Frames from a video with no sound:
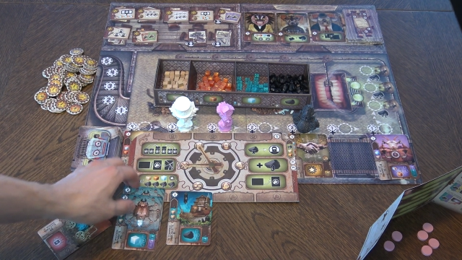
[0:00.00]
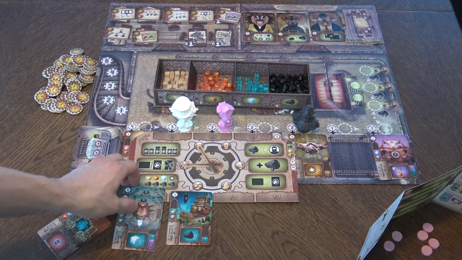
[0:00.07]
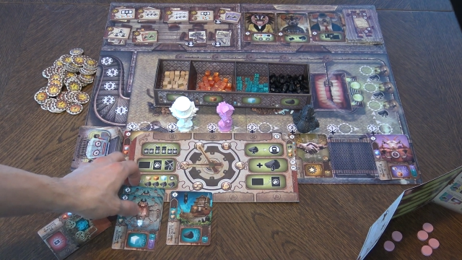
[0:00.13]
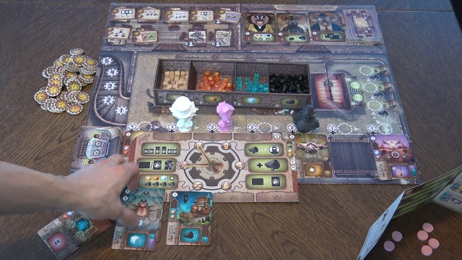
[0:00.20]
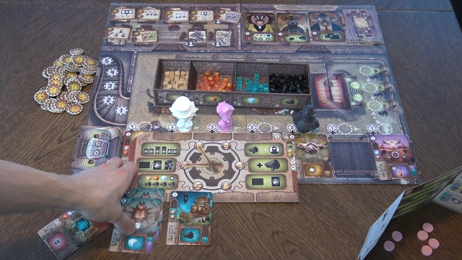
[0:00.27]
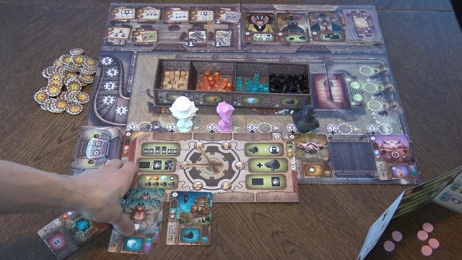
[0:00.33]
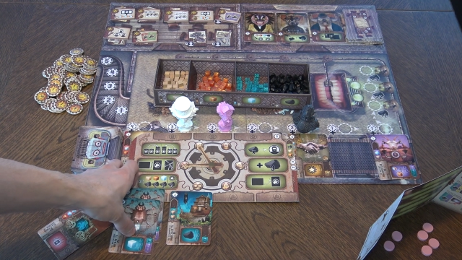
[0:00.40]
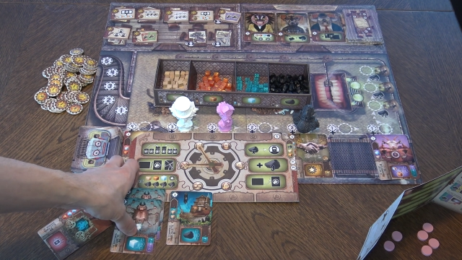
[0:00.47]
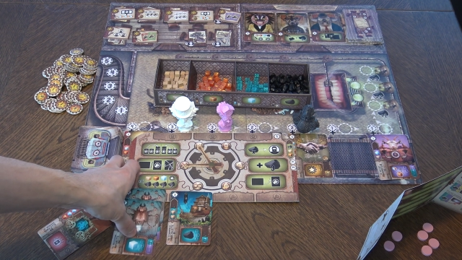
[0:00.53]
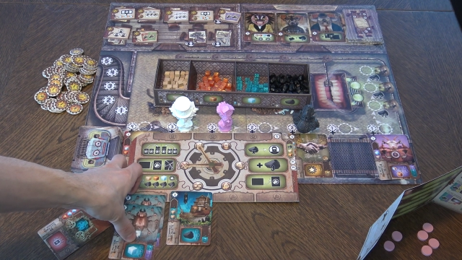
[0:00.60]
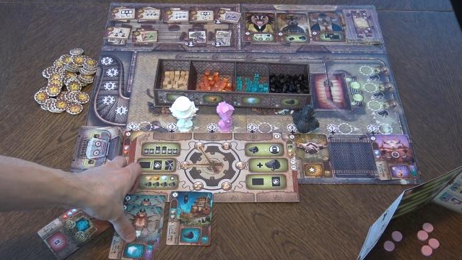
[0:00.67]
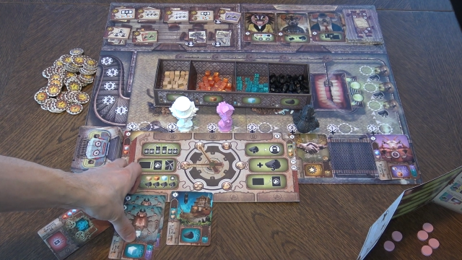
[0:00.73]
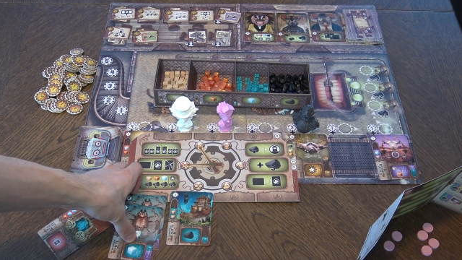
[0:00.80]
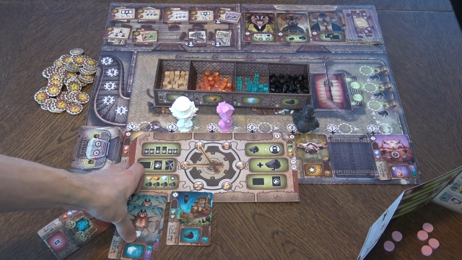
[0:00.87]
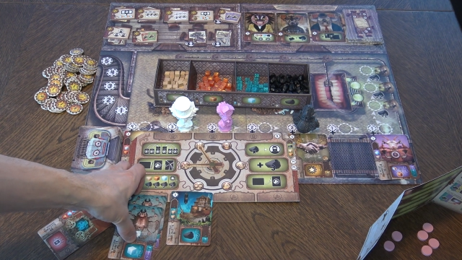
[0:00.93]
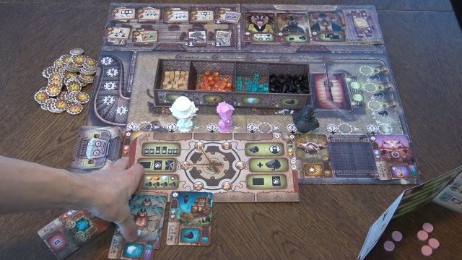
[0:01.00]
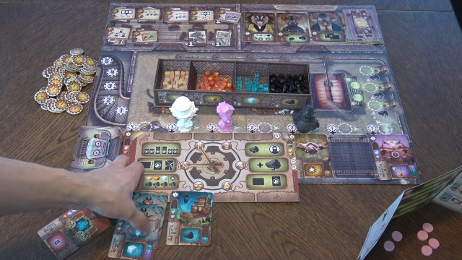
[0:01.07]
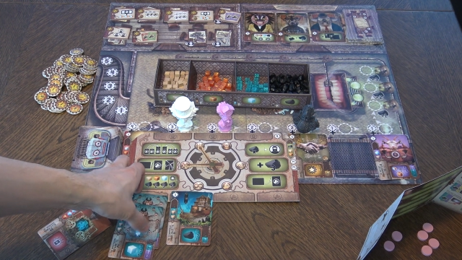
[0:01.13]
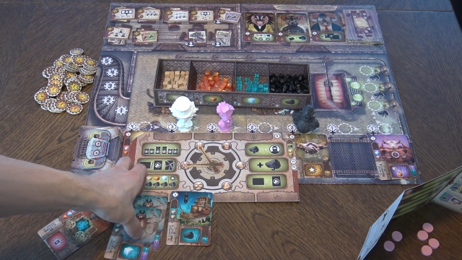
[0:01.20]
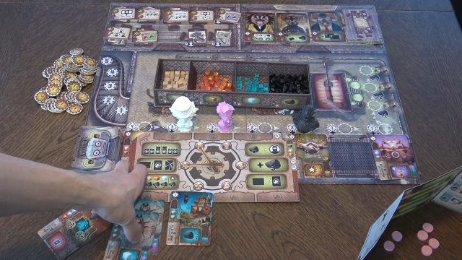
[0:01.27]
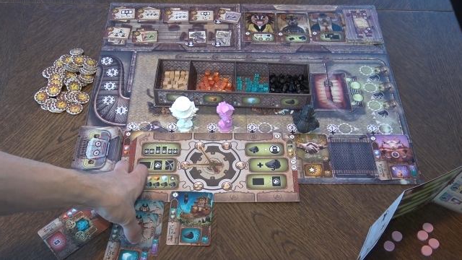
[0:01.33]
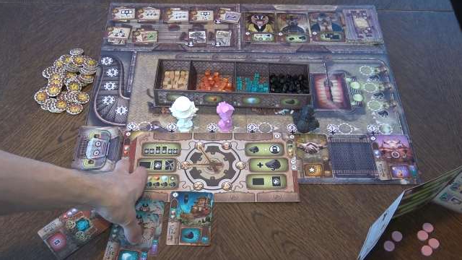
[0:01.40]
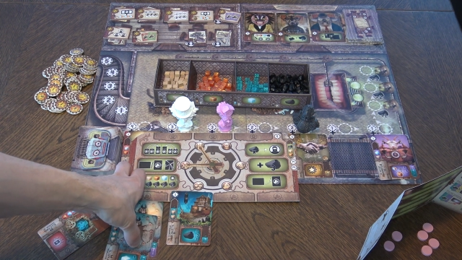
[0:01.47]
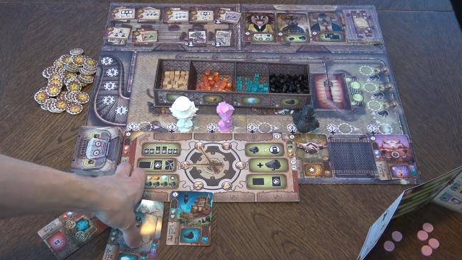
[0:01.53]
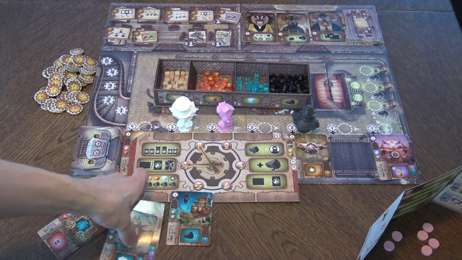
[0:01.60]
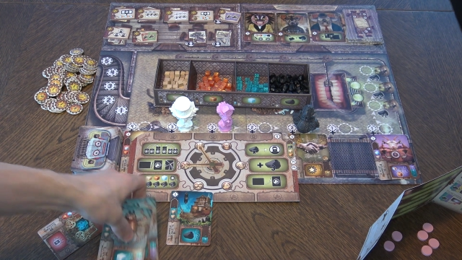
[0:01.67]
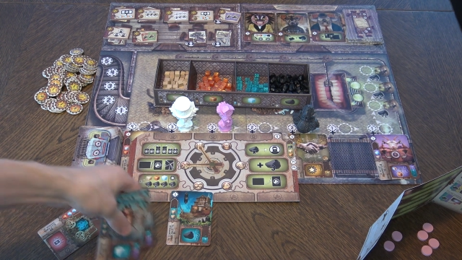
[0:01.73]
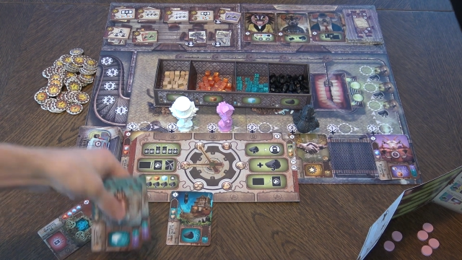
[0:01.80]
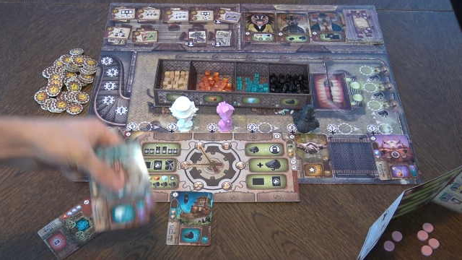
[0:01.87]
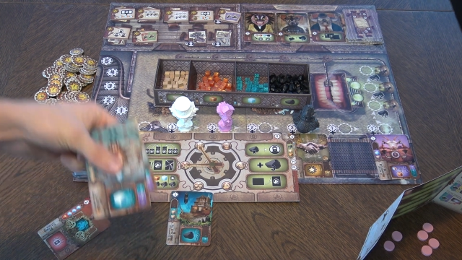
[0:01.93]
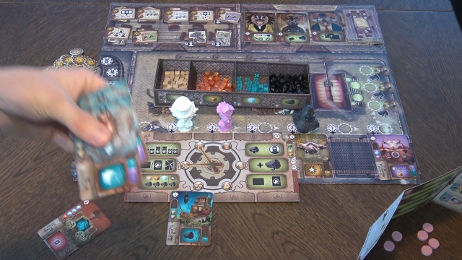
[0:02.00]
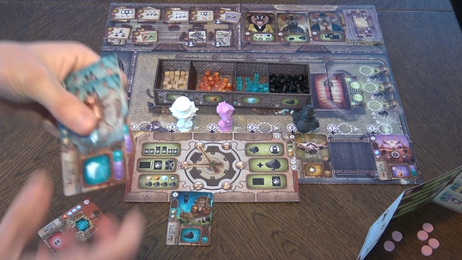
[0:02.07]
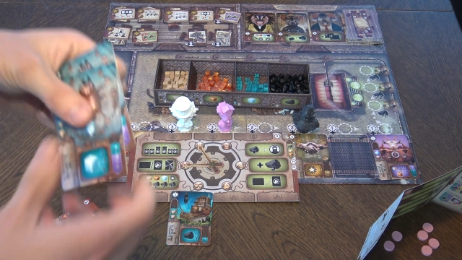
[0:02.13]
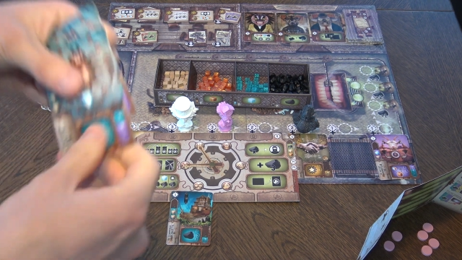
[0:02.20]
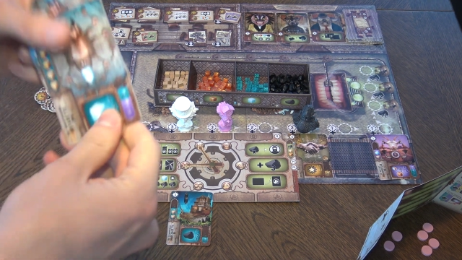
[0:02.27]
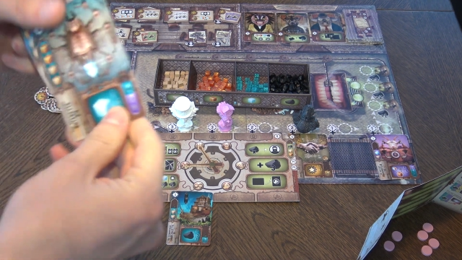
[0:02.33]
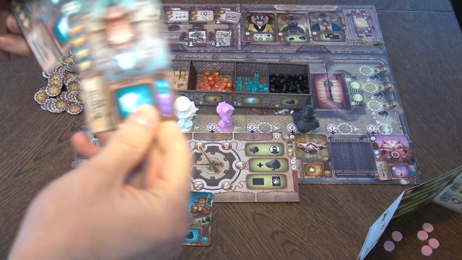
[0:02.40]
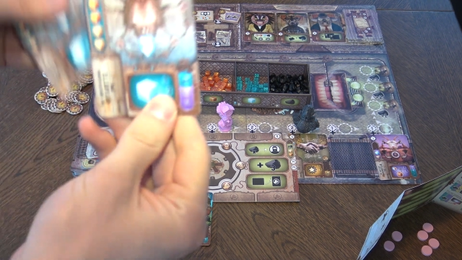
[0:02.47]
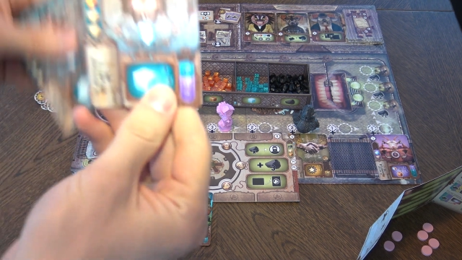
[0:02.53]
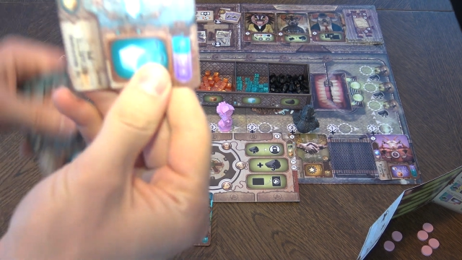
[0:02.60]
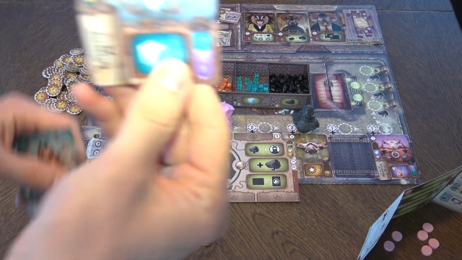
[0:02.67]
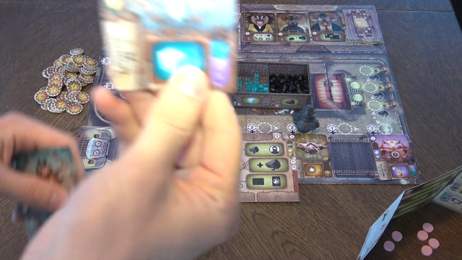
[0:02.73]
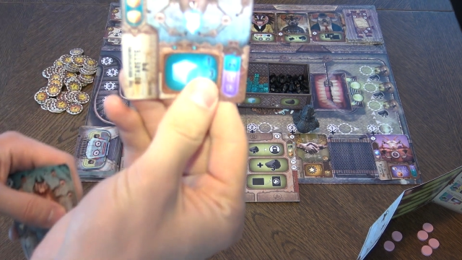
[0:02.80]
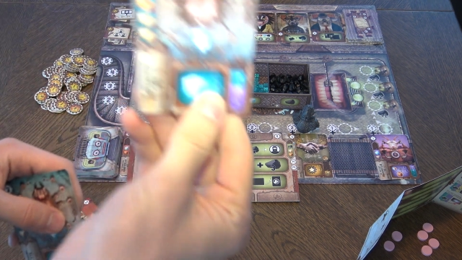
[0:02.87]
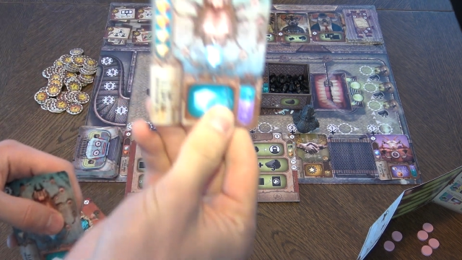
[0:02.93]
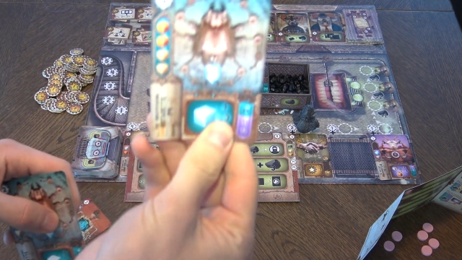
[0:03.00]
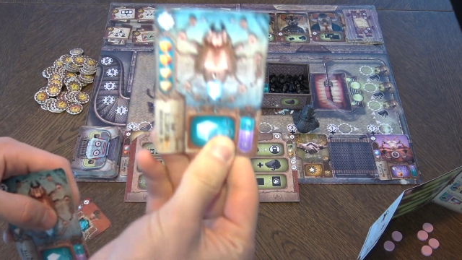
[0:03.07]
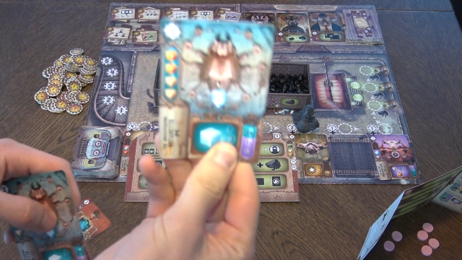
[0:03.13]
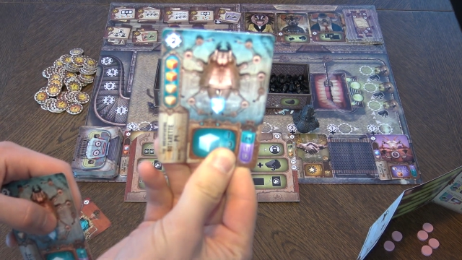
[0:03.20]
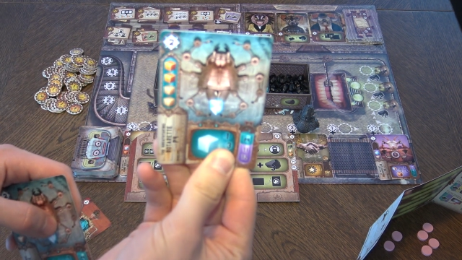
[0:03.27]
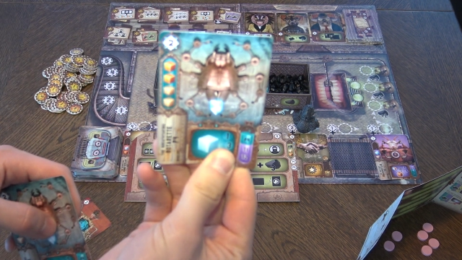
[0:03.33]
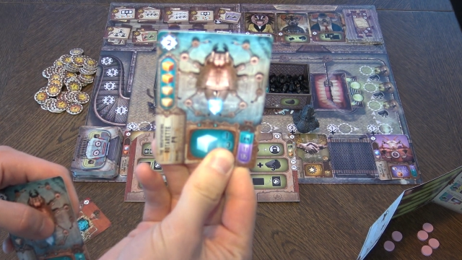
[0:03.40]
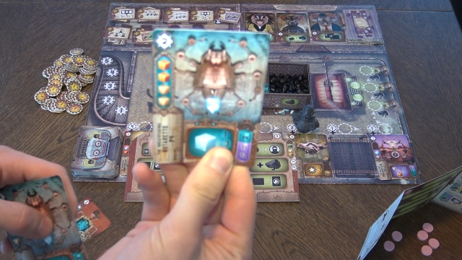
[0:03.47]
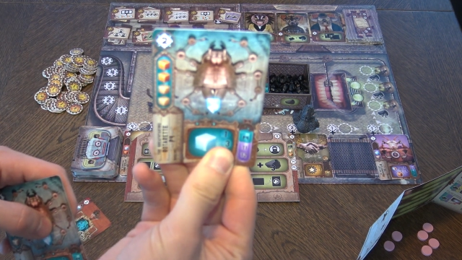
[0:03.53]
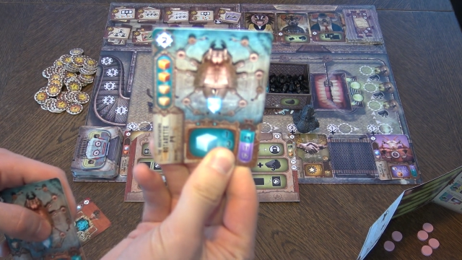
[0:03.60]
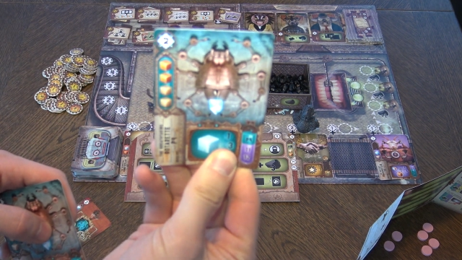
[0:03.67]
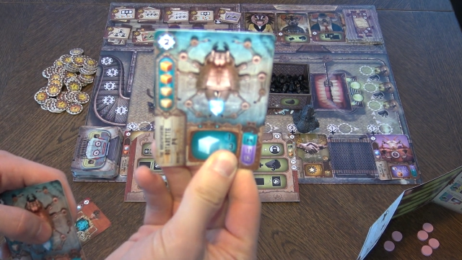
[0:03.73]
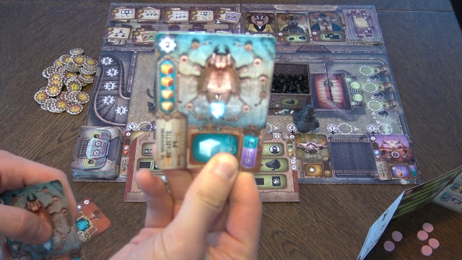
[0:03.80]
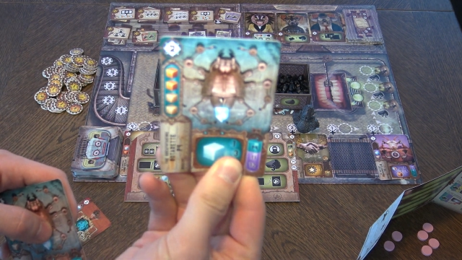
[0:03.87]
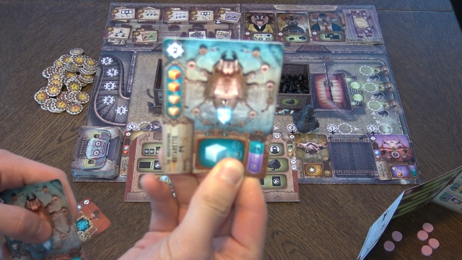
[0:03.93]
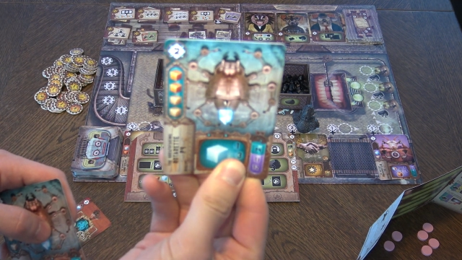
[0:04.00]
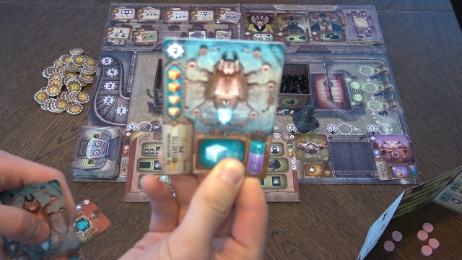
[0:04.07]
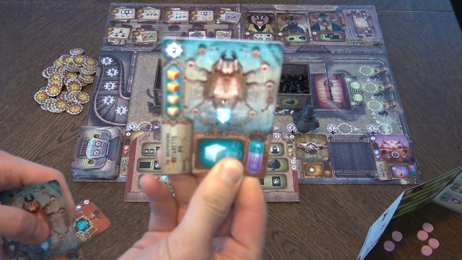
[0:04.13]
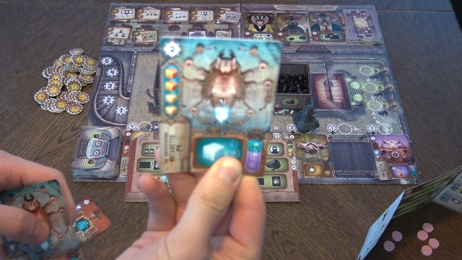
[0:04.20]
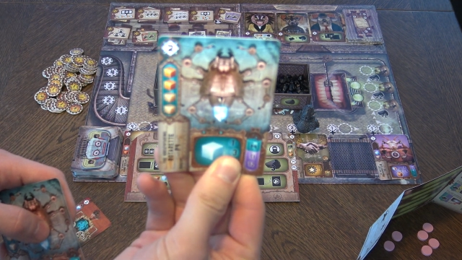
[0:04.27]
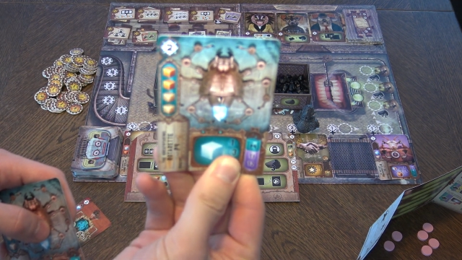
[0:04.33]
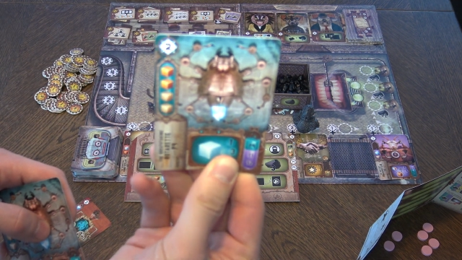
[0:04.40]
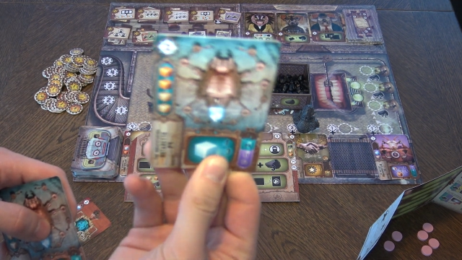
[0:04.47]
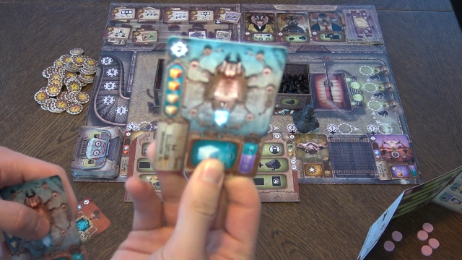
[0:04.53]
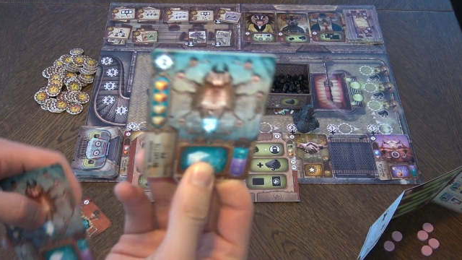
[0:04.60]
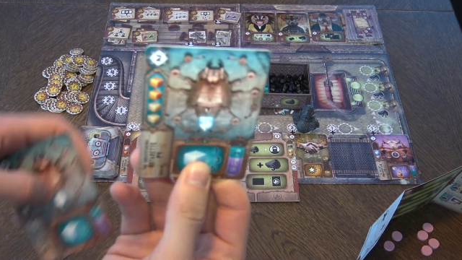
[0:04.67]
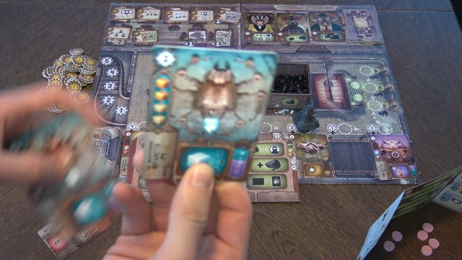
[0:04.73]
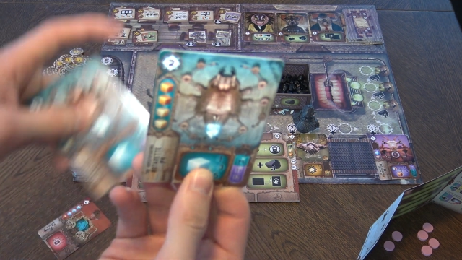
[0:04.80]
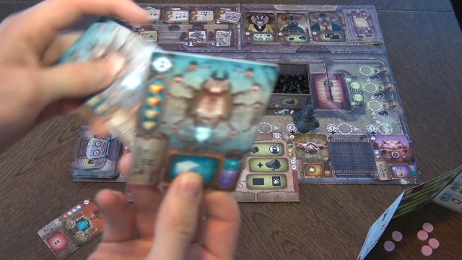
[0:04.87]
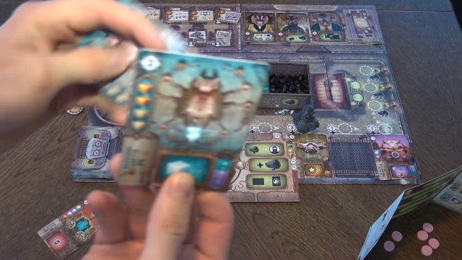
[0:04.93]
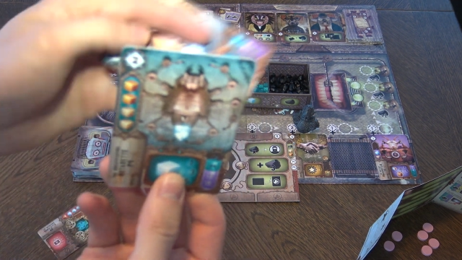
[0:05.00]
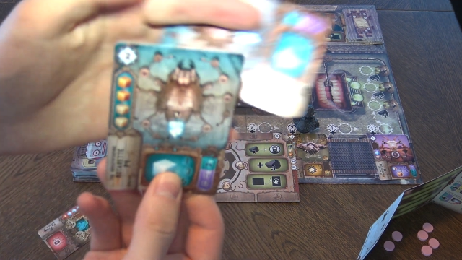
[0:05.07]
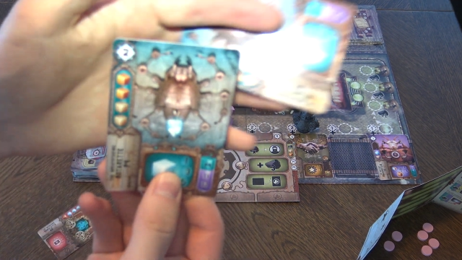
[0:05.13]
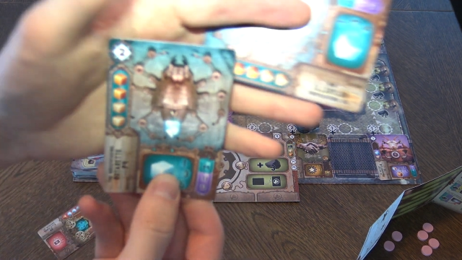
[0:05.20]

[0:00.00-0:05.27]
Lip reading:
Nobody's mouth can be seen.